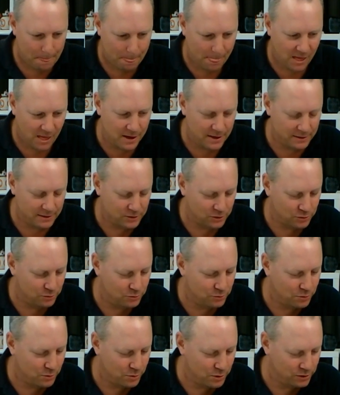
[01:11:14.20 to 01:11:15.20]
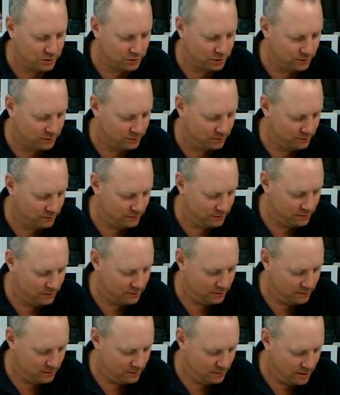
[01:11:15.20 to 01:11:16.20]
that's a good question.
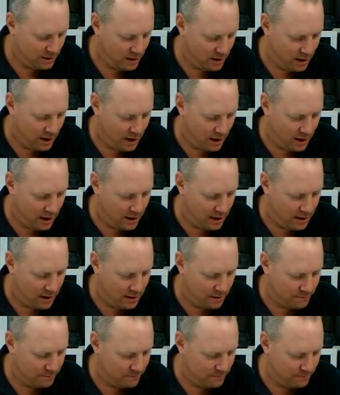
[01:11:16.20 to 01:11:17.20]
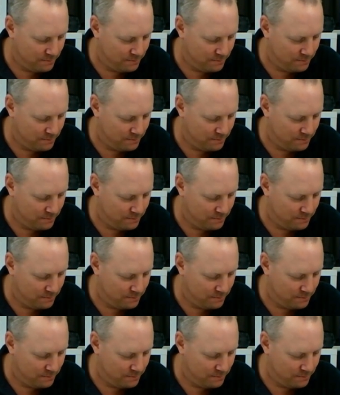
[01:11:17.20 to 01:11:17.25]
I